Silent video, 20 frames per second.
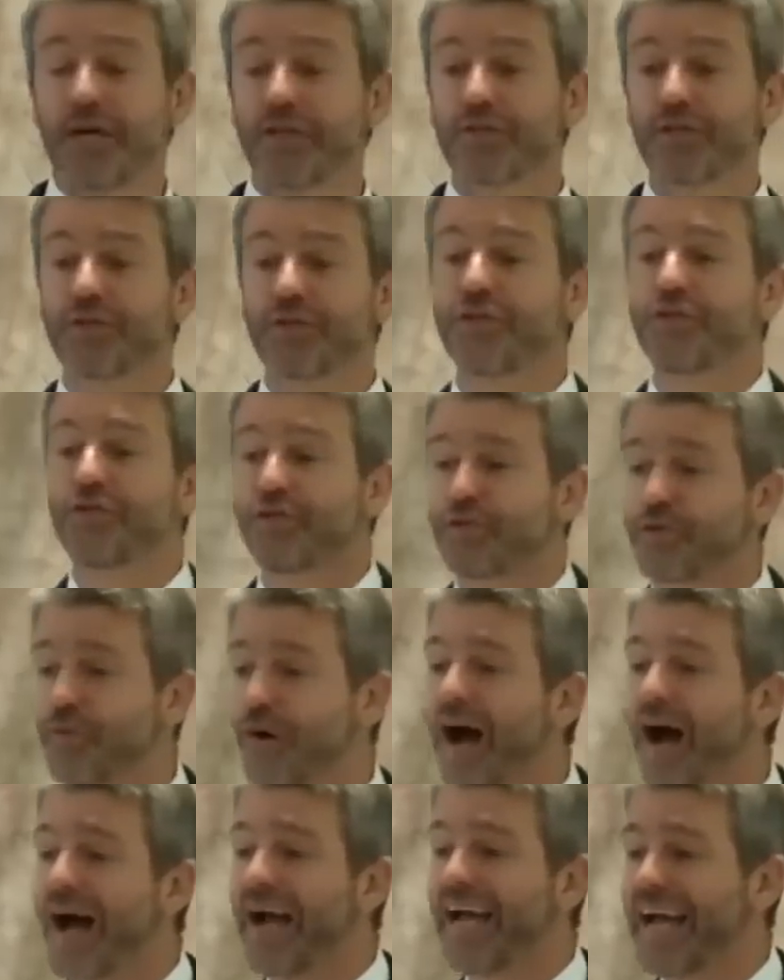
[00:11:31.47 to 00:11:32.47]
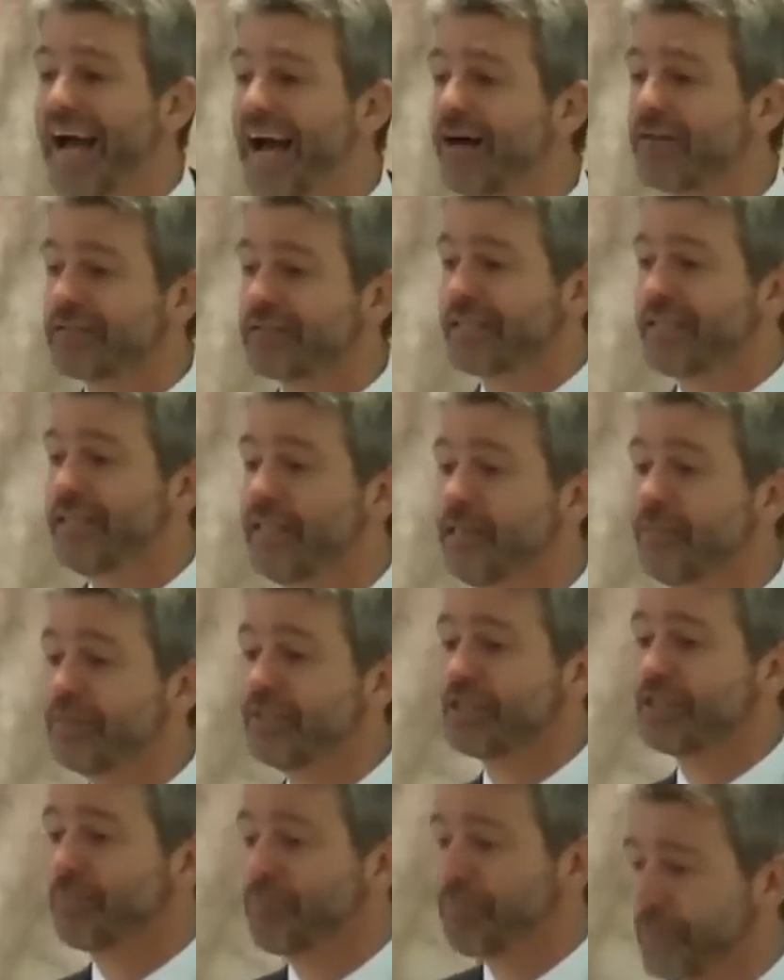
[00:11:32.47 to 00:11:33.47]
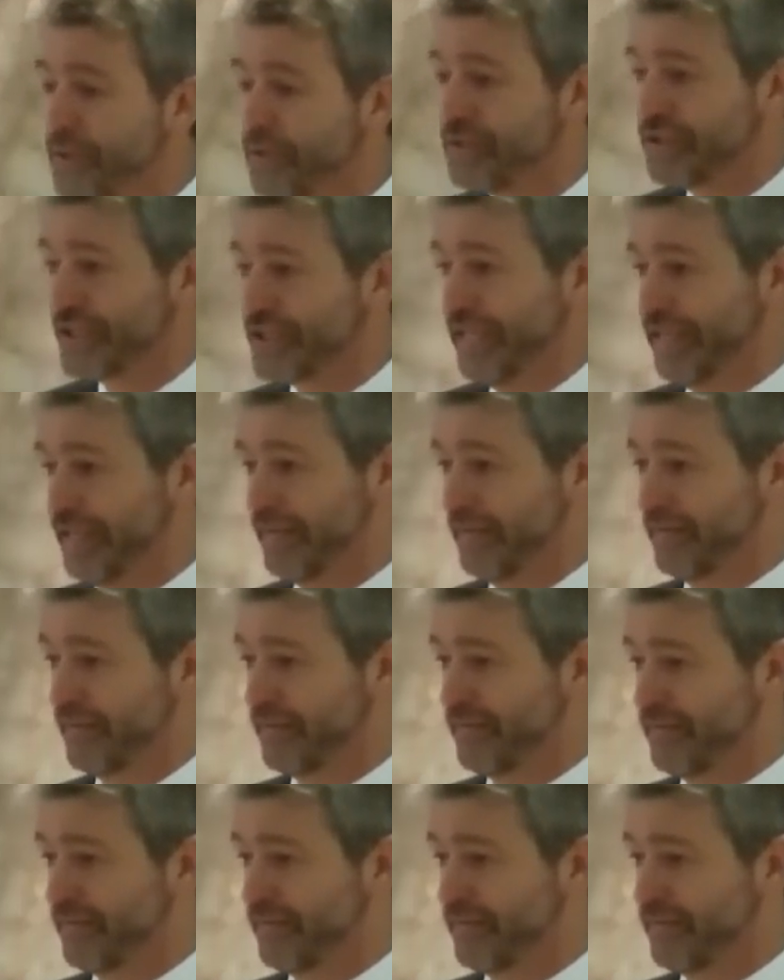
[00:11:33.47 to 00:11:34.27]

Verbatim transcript: So you cry out to him as a person.